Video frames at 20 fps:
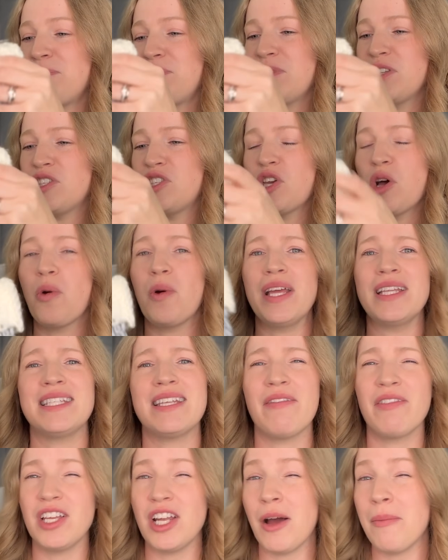So it's
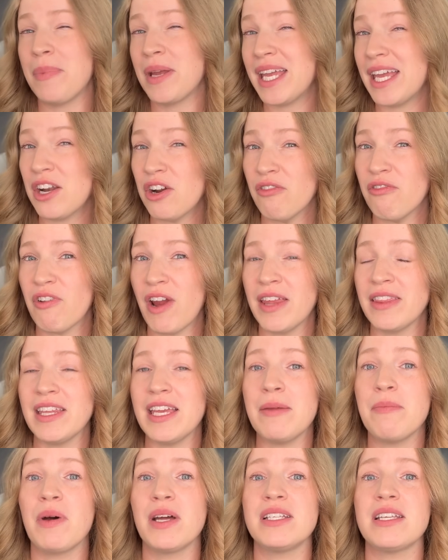definitely not beginner friendly,
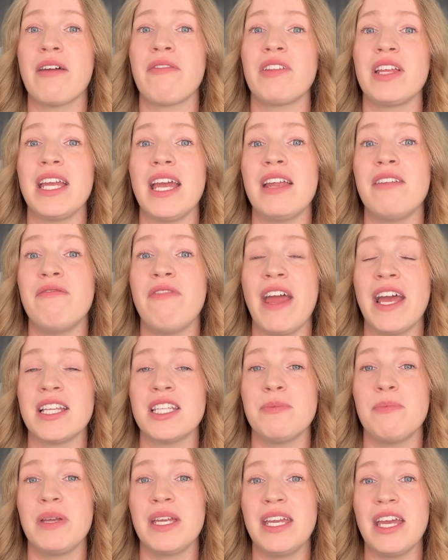but definitely
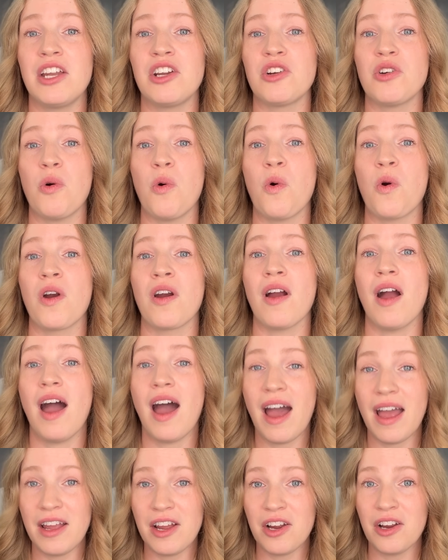advanced beginner or
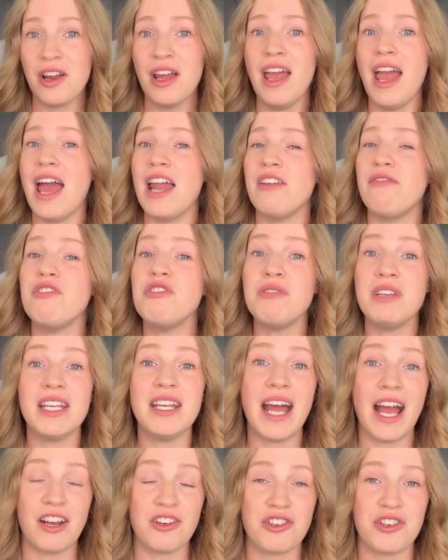higher. And if you need
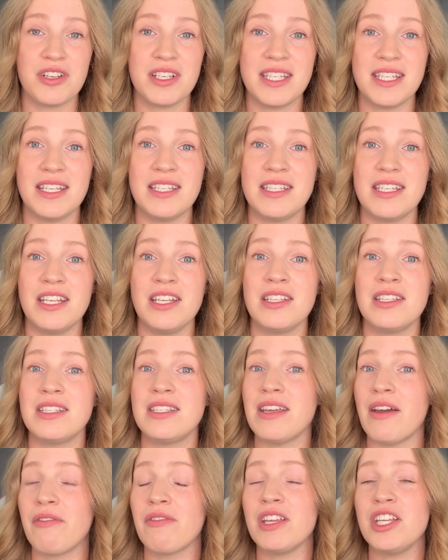extra assistance,
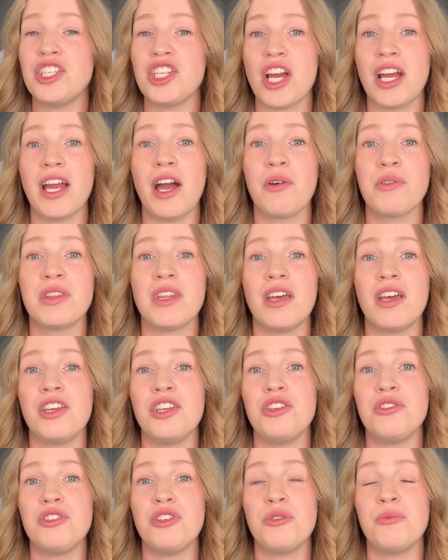definitely check out the
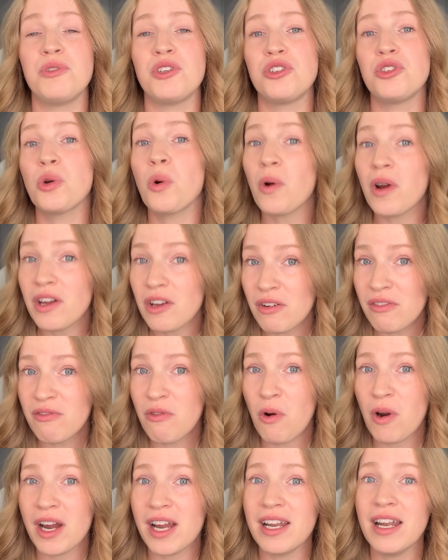YouTube tutorial
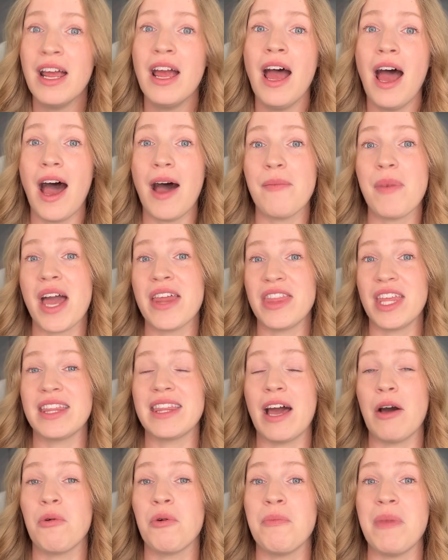for it. I think
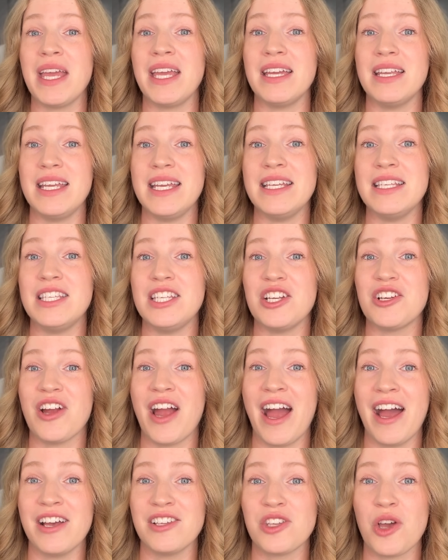that will make it easier
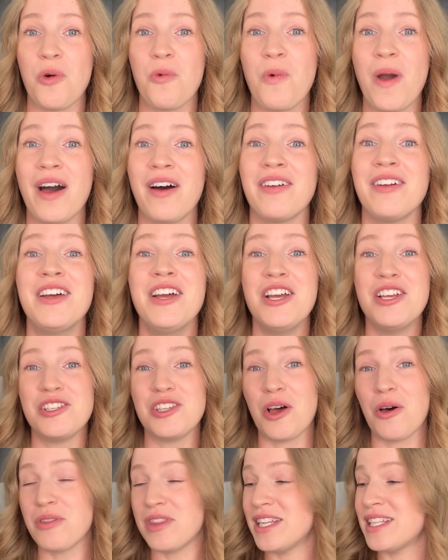as well.
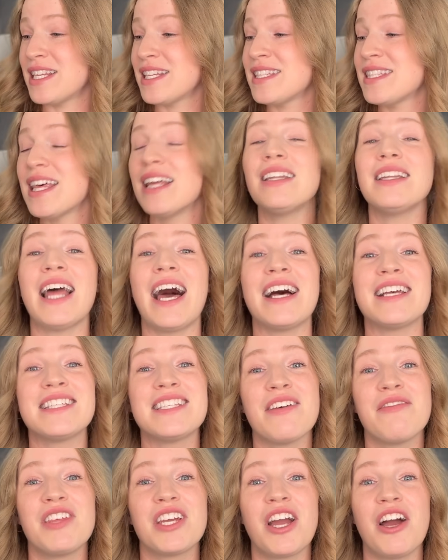So this is the last
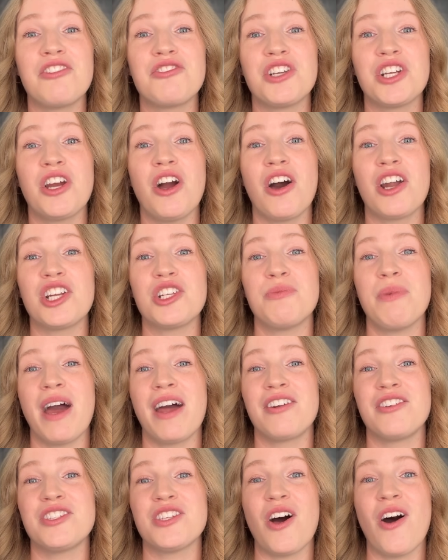of the country cottage
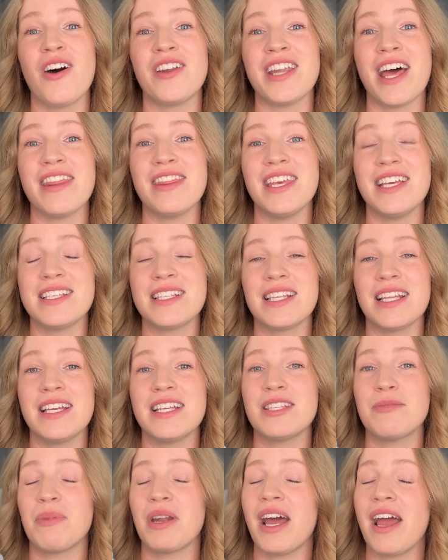patterns on this
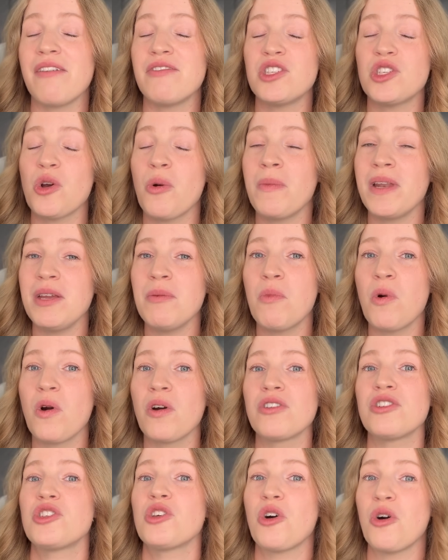list, but I have so many
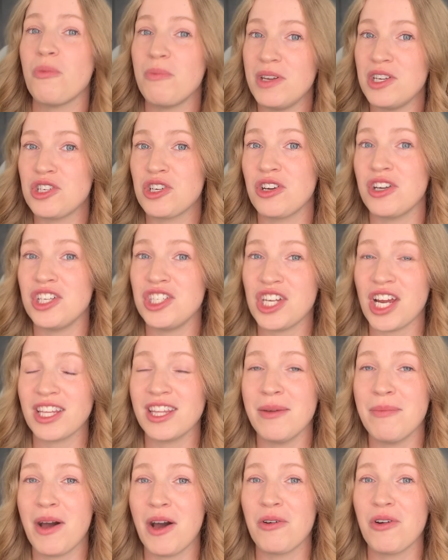more, so be sure to check
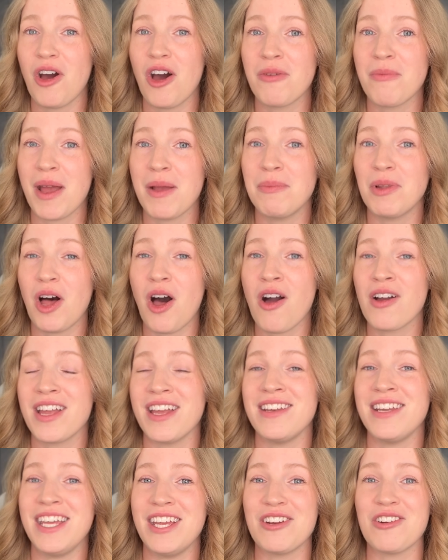them out on my blog
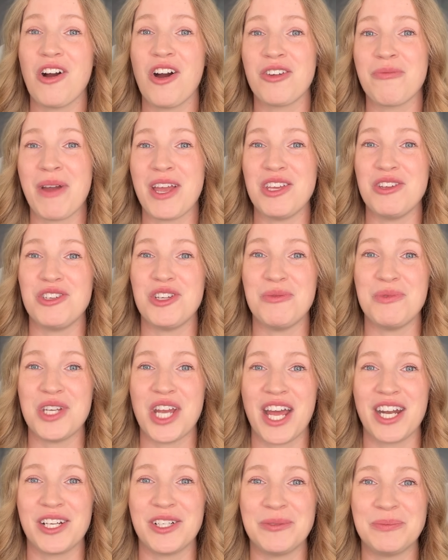and here on my YouTube
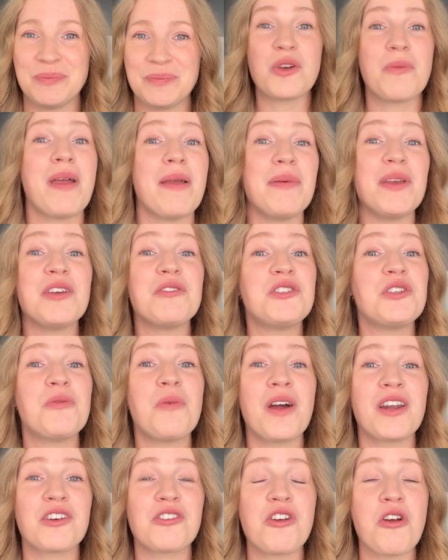channel. So maybe you do
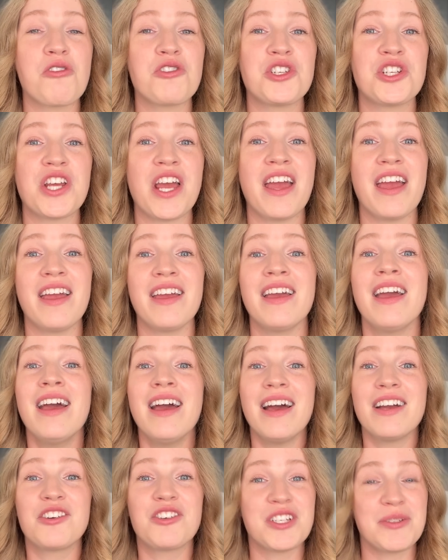want to crochet
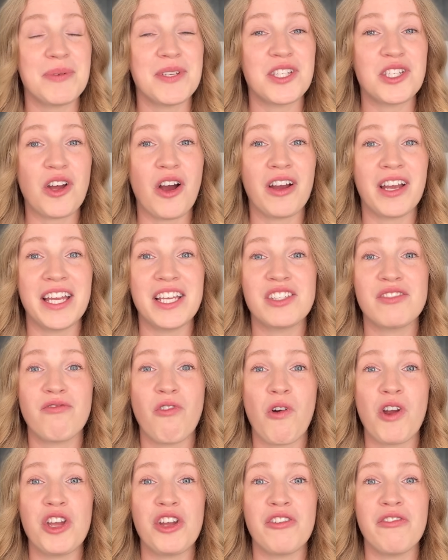Christmas stockings
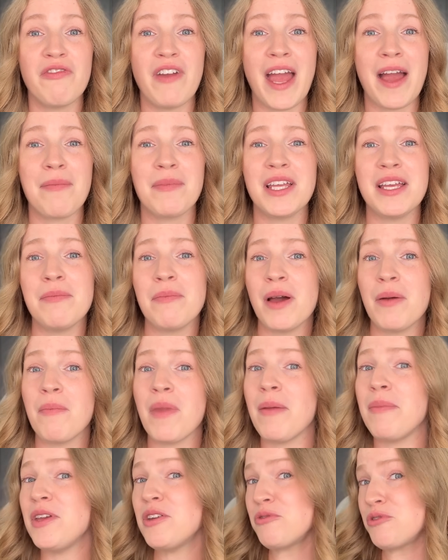for your family, but
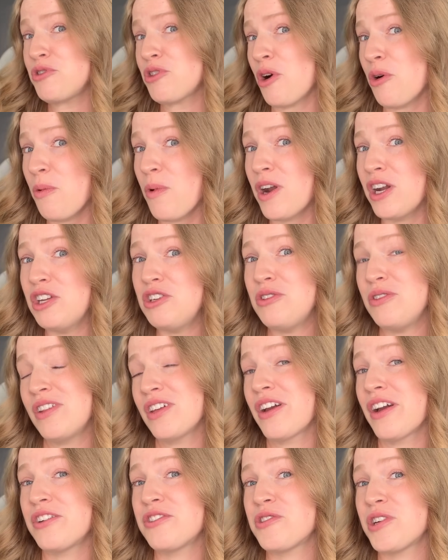maybe you don't want to do the
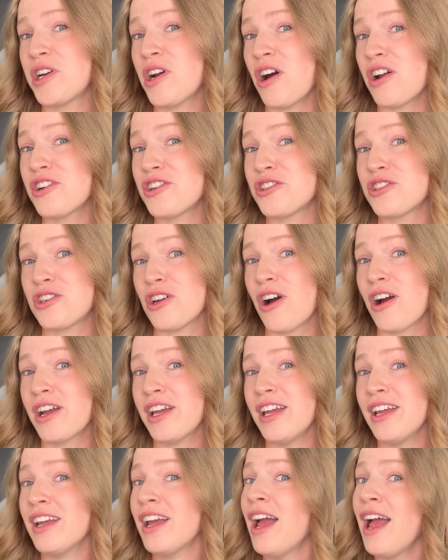country cottage
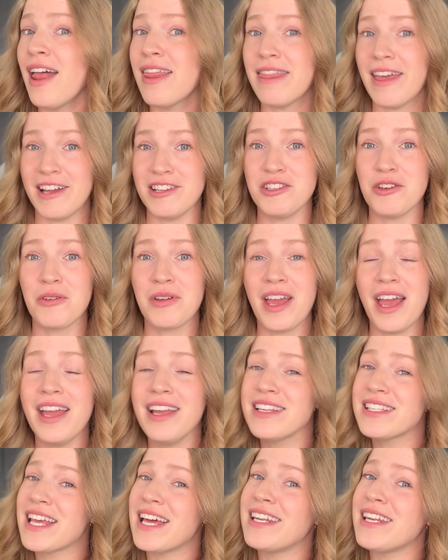stocking. That's okay,
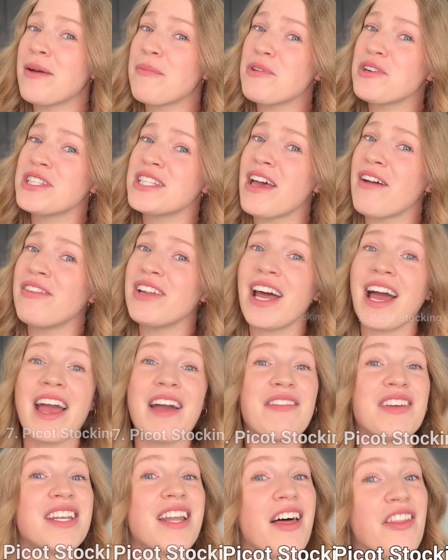because at number 7, I have
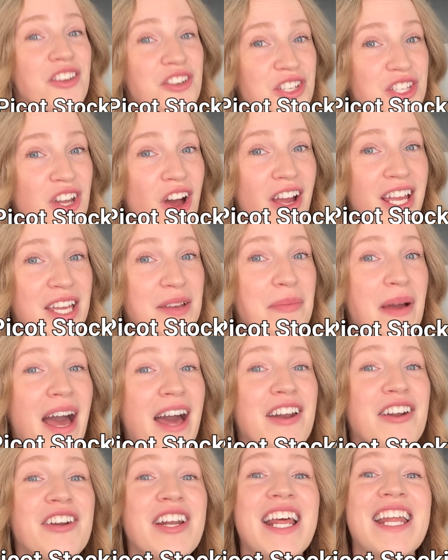another stocking
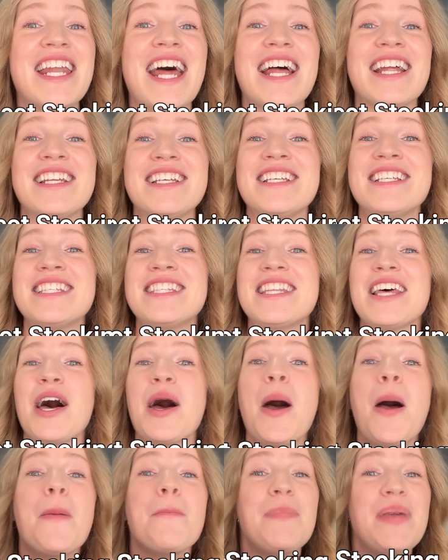pattern, and that is the
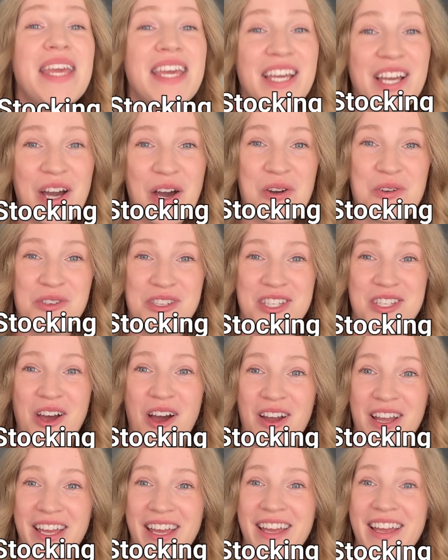Pico
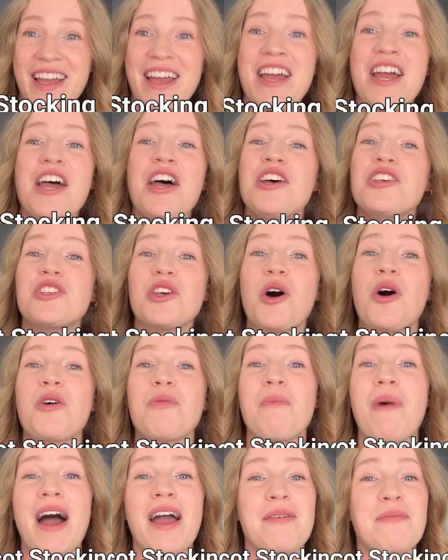stocking. So
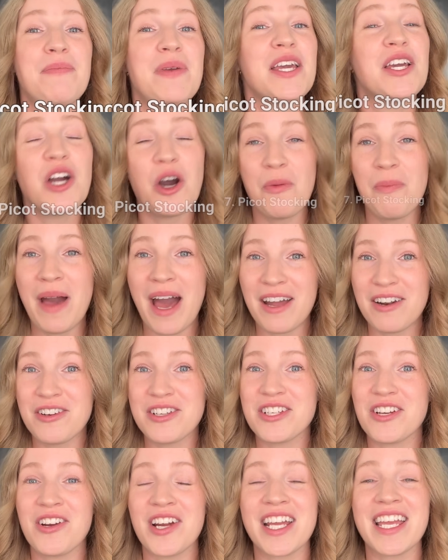my Pico patterns
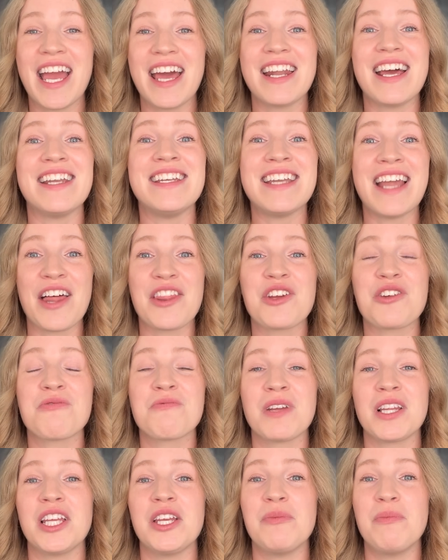are, again, another
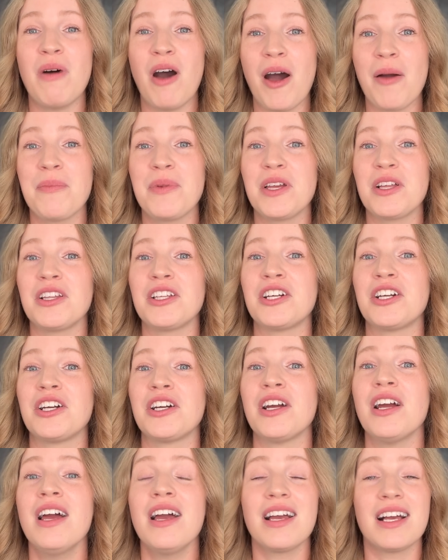really popular
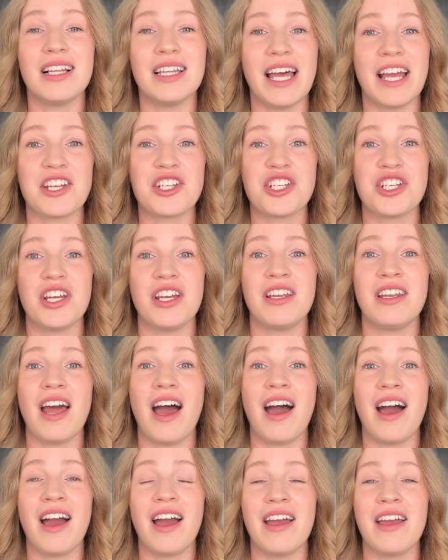collection
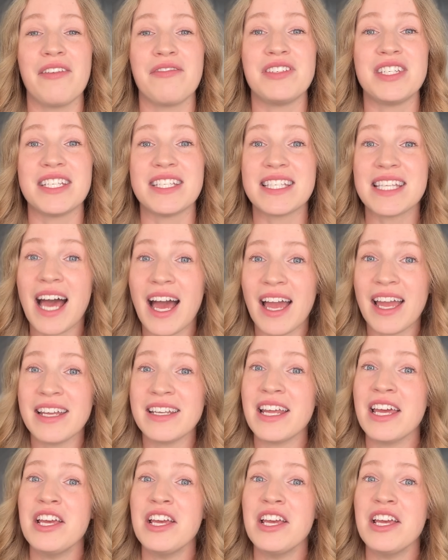I've designed.